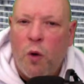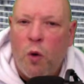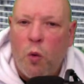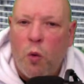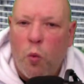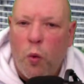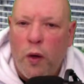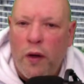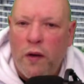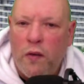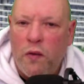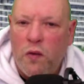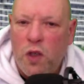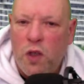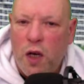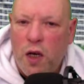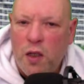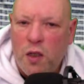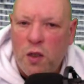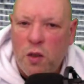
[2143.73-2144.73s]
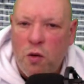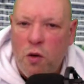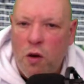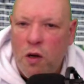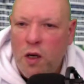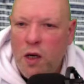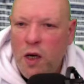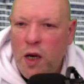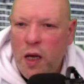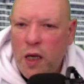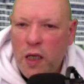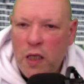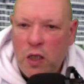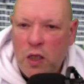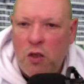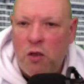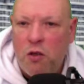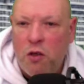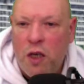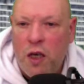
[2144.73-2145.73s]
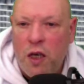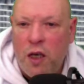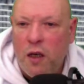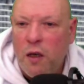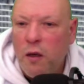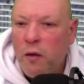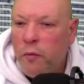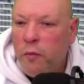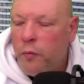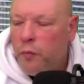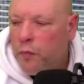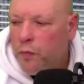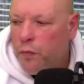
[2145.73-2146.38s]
We've just gotten a new king,